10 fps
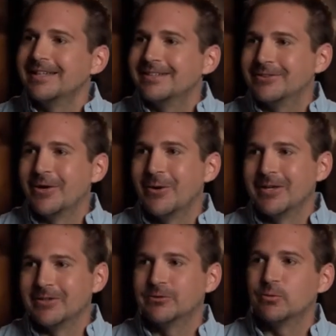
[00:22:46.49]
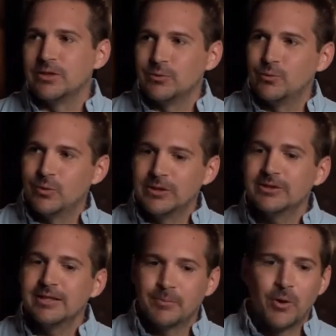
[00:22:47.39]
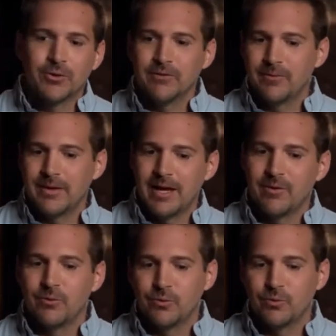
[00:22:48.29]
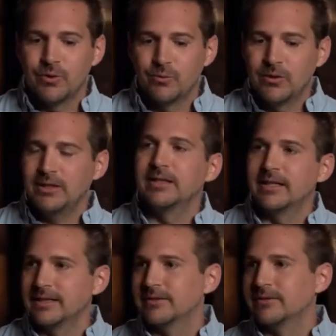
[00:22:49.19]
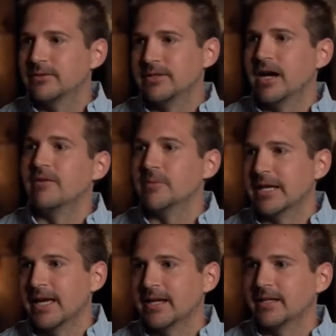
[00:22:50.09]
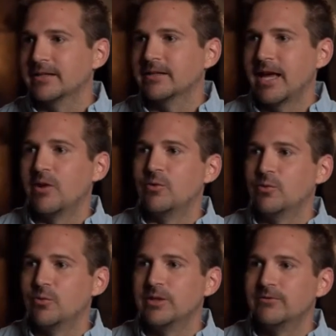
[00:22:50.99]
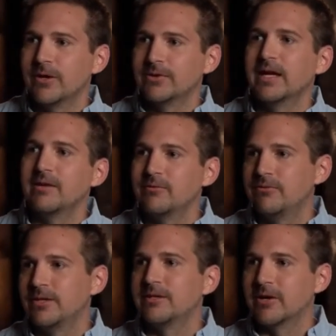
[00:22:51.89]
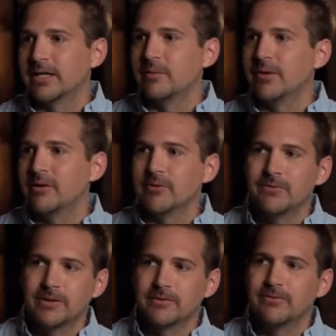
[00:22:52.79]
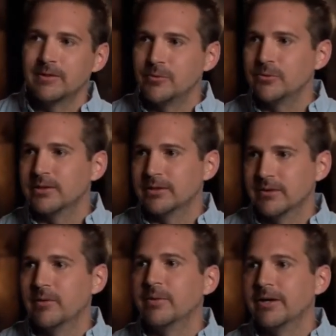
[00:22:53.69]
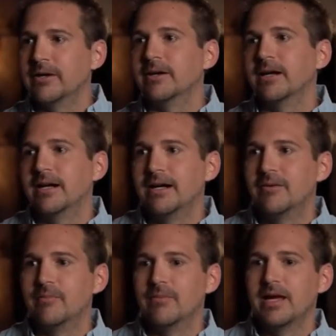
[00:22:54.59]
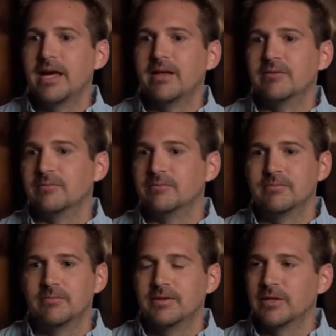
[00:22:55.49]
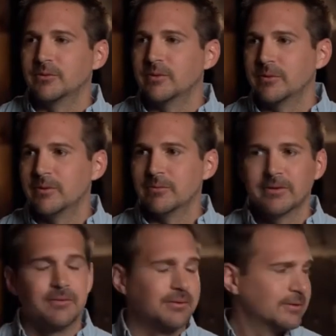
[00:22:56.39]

So we looked at both of them and we really liked the dive mechanic, and we felt that fit our game better. We felt it fit boots on the ground better, and that's what we went with.